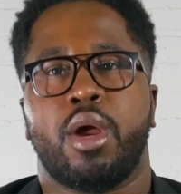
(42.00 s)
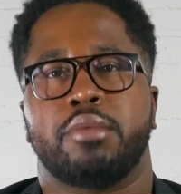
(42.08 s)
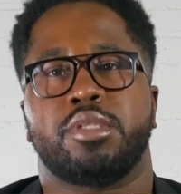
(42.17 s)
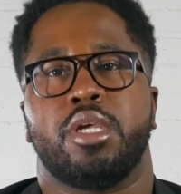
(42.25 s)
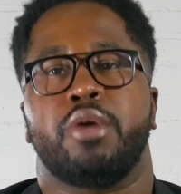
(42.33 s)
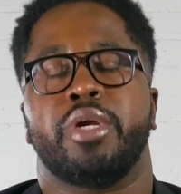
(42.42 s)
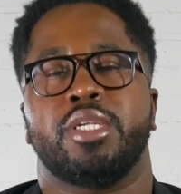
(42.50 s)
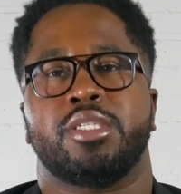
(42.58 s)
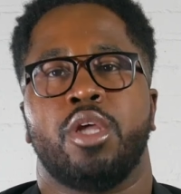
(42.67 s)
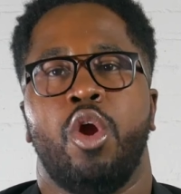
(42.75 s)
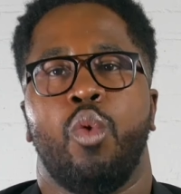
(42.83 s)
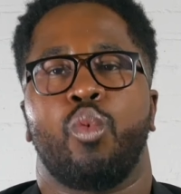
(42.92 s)
web
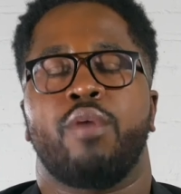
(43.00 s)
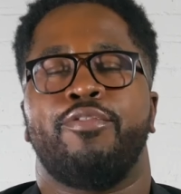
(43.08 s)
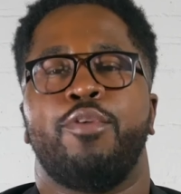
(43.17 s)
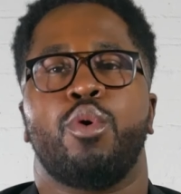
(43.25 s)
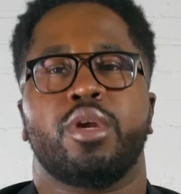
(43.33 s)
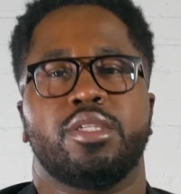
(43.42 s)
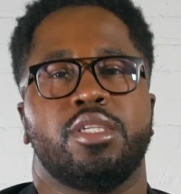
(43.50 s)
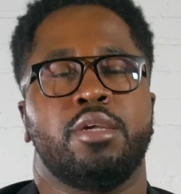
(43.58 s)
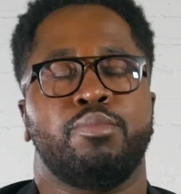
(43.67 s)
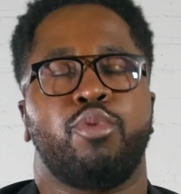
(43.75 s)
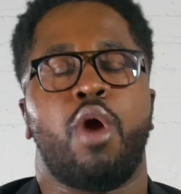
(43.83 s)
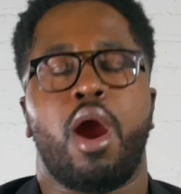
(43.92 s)
series, we're
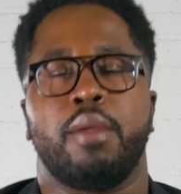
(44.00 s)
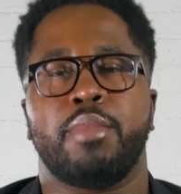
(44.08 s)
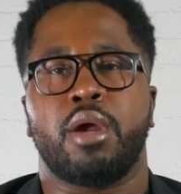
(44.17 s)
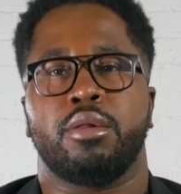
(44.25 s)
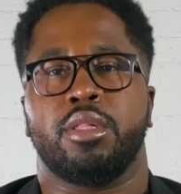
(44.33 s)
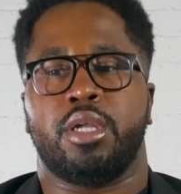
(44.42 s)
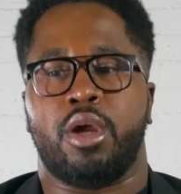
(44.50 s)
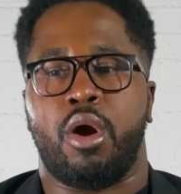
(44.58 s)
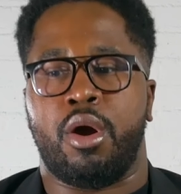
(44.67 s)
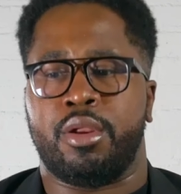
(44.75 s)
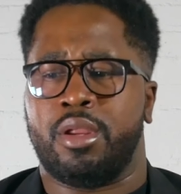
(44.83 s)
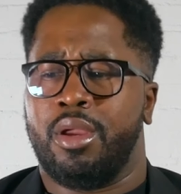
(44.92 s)
focusing primarily
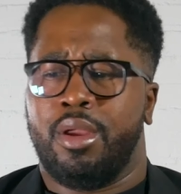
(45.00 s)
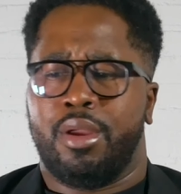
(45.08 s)
on